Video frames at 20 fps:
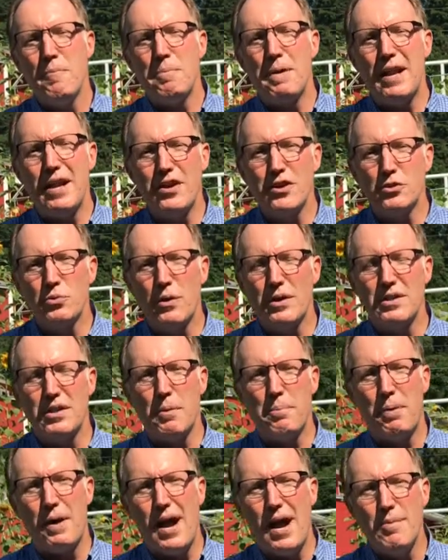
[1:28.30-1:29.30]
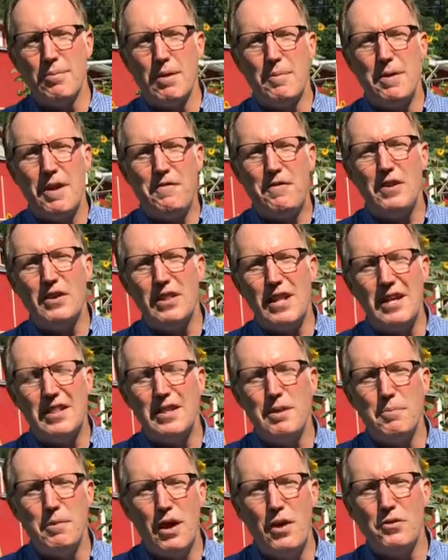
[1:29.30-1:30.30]
But here's what the problem if you let
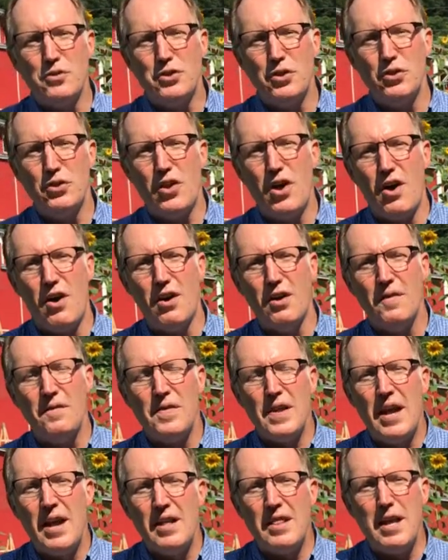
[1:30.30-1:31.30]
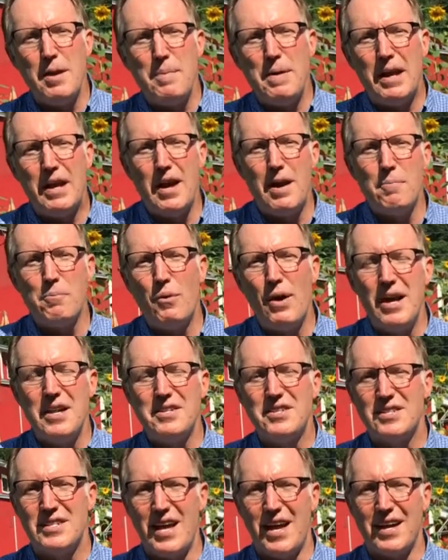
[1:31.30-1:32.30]
them go too long, they become red
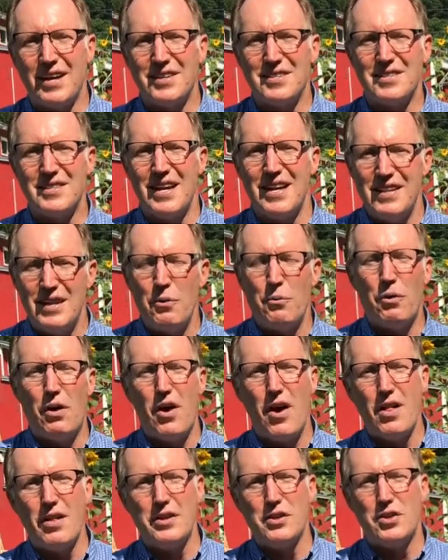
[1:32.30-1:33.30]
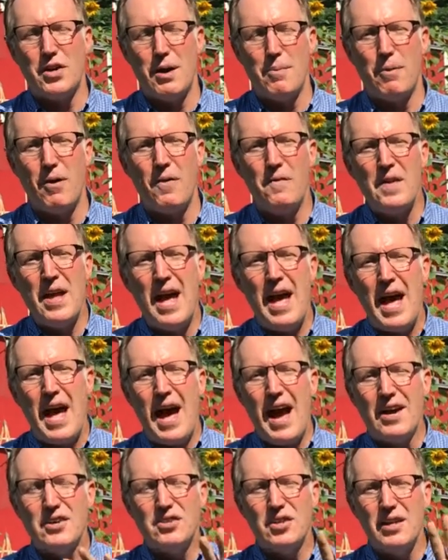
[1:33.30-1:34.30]
stakes, and then we're all in trouble.
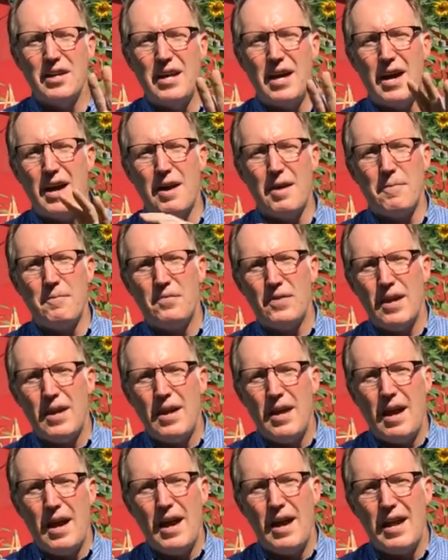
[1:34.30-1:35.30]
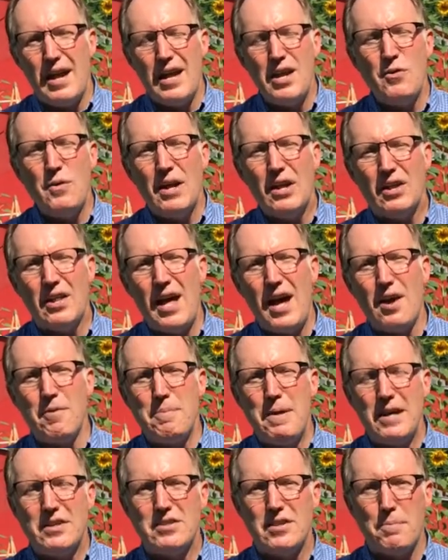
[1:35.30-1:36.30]
Actually, uh, uh, Henry Cloud
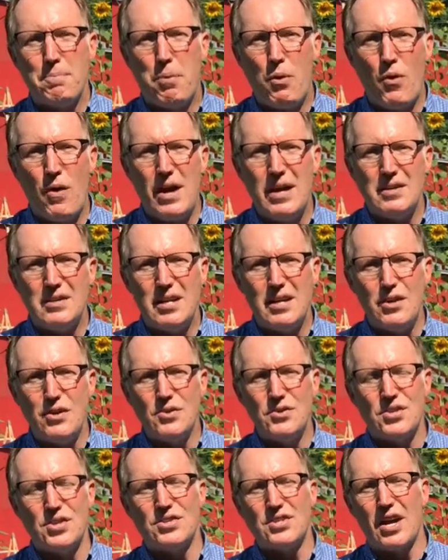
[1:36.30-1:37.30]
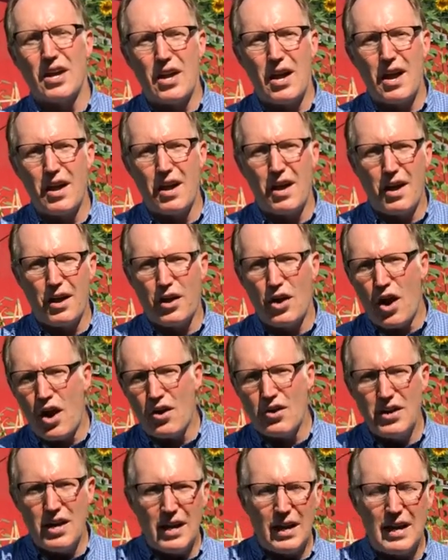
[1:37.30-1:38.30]
makes the point, he uses a, a, a,
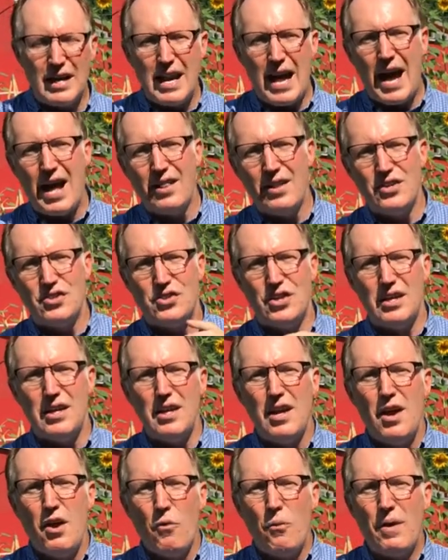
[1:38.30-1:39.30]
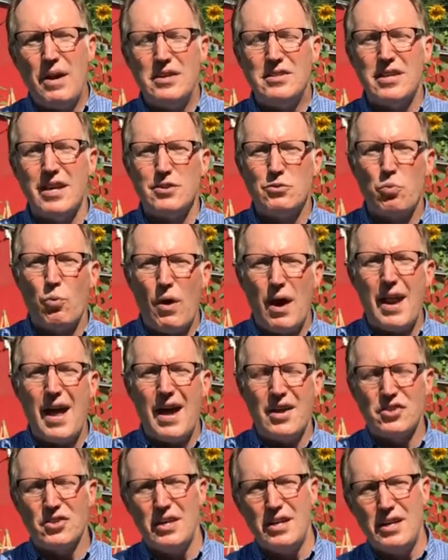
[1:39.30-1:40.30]
gardening analogy when he says what
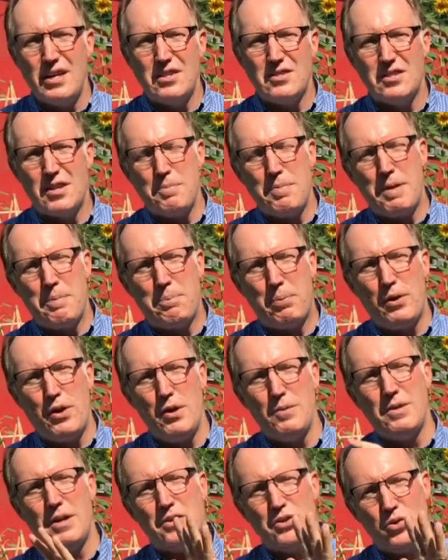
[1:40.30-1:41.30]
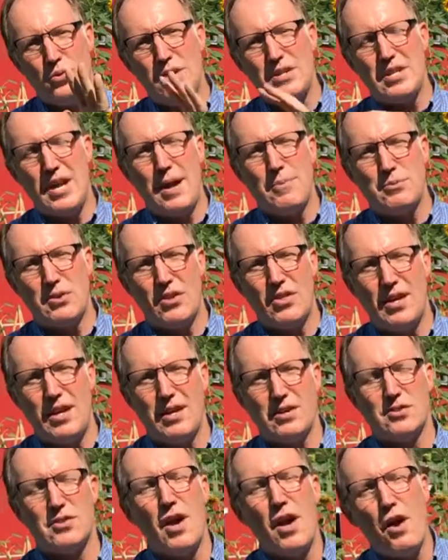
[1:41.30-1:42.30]
actually needs to be pruned. There's three types of
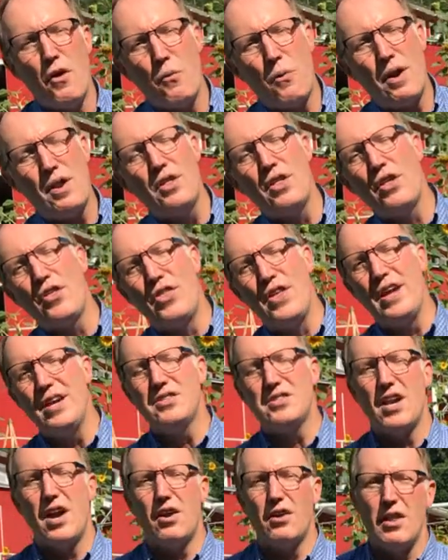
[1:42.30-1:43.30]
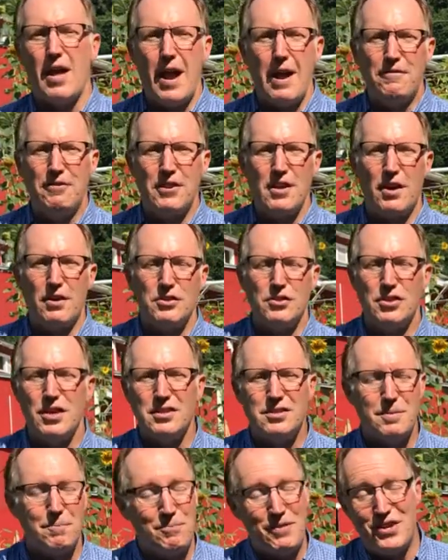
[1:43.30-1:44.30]
things. What are the things in our life that are
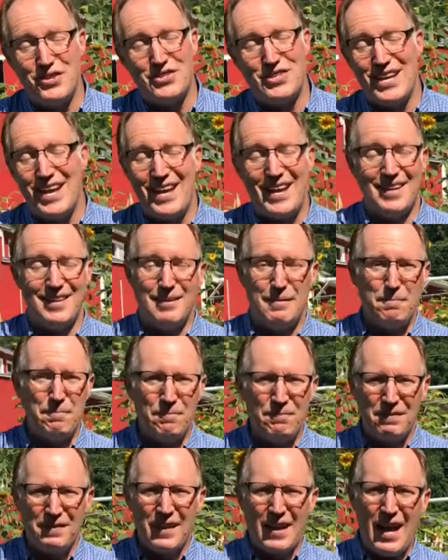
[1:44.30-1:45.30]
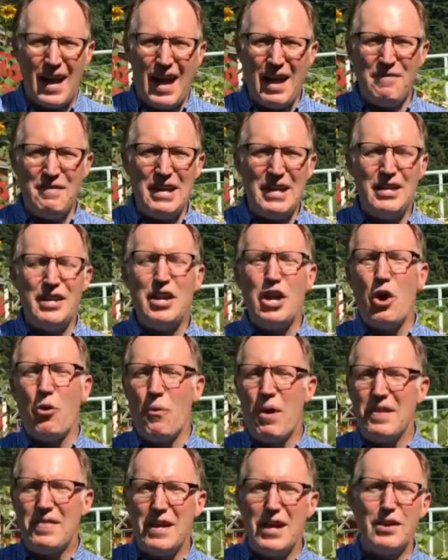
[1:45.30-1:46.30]
just, they're dead? I mean, you know
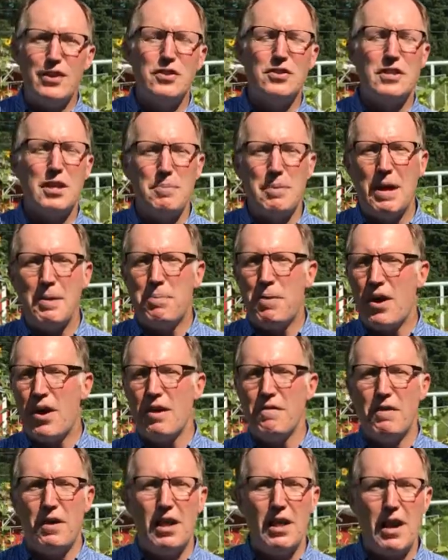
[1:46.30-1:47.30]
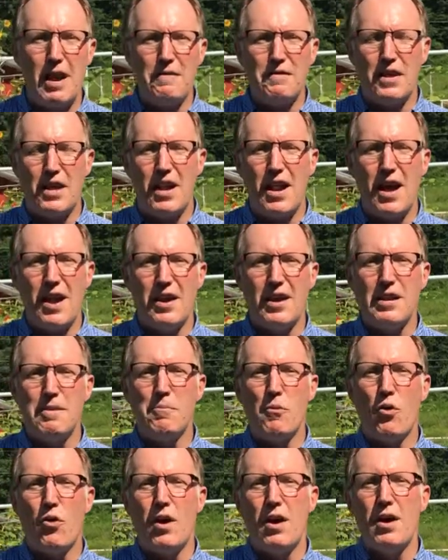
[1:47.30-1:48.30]
what? They used to be a part of our life, they're not
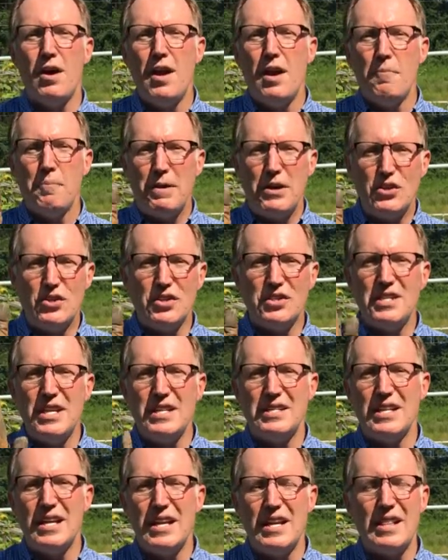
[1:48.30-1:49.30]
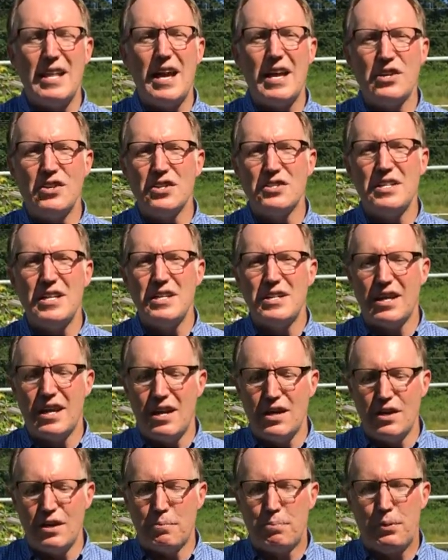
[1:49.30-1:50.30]
anymore, but you just need to end that. you just need to
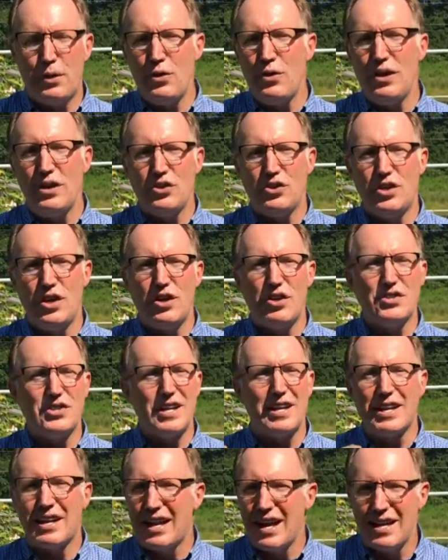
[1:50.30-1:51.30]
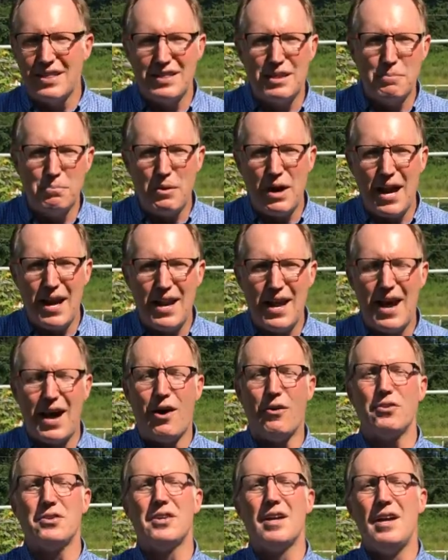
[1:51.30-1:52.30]
get your pruning shears and cut them right
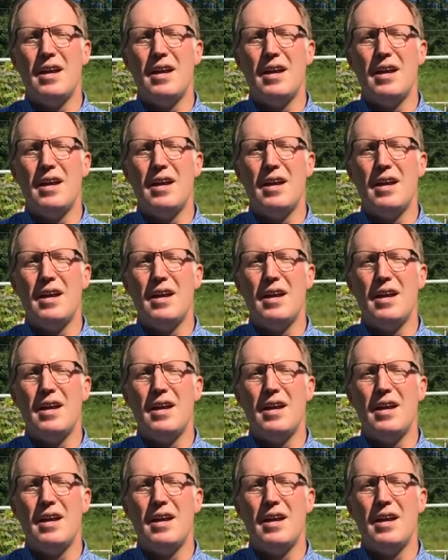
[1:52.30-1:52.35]
out.